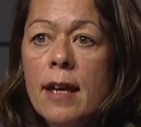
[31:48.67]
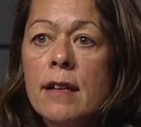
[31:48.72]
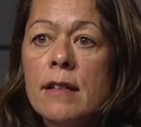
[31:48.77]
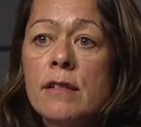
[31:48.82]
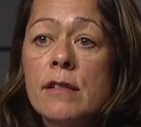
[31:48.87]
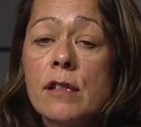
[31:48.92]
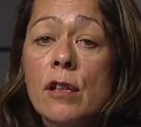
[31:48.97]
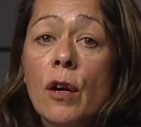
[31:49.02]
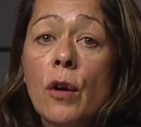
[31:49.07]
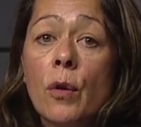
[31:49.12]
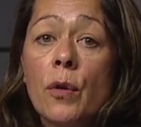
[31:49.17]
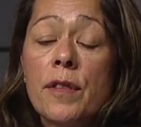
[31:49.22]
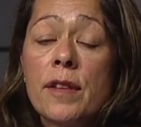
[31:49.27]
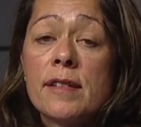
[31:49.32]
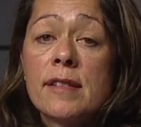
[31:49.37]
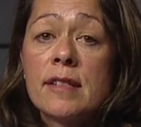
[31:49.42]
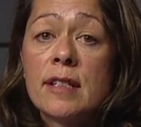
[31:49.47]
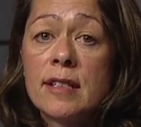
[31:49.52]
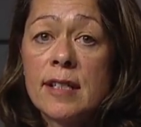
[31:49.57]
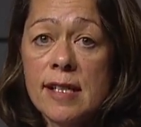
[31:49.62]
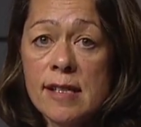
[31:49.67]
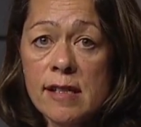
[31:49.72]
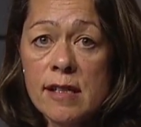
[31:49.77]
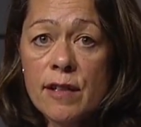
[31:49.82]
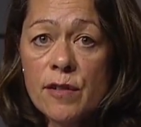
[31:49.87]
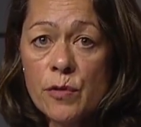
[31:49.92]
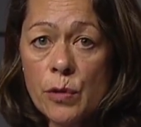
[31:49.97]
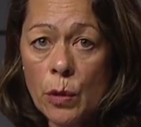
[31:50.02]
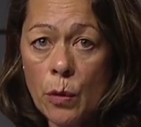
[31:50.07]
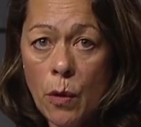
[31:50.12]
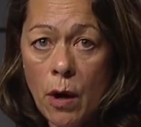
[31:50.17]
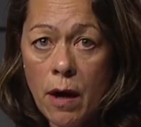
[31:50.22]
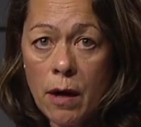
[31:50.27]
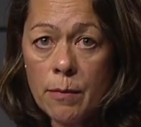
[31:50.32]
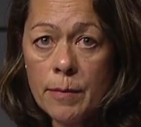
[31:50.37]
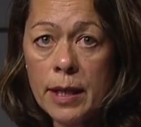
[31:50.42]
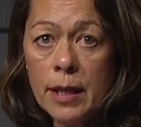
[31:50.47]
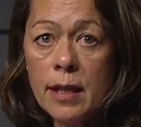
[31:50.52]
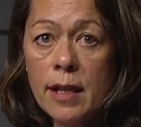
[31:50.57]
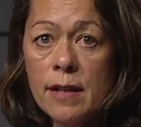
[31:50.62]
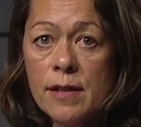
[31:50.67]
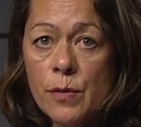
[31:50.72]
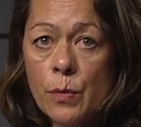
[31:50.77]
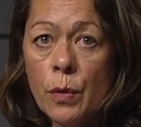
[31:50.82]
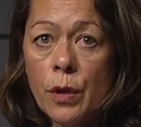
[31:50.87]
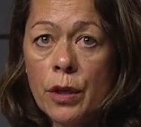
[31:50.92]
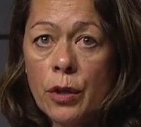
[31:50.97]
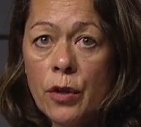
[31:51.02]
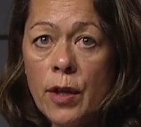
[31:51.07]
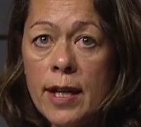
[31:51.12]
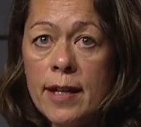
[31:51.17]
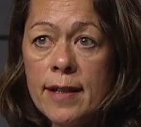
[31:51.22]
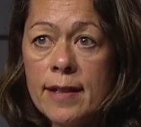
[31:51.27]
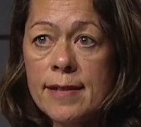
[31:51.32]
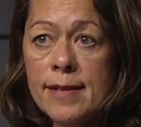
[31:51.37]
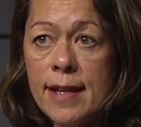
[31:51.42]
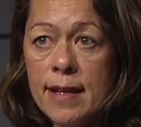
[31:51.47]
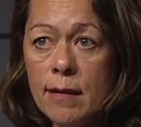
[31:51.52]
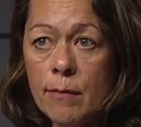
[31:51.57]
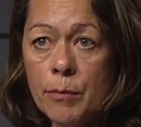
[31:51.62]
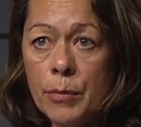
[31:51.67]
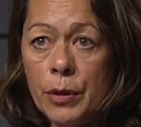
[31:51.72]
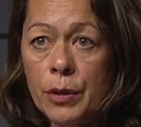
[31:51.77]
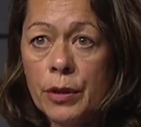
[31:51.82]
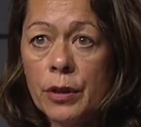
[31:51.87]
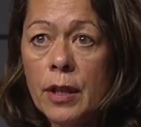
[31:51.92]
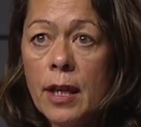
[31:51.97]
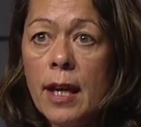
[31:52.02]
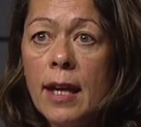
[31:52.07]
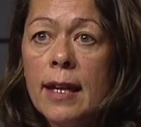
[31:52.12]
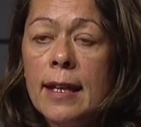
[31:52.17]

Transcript: So the statistics requirement is one great example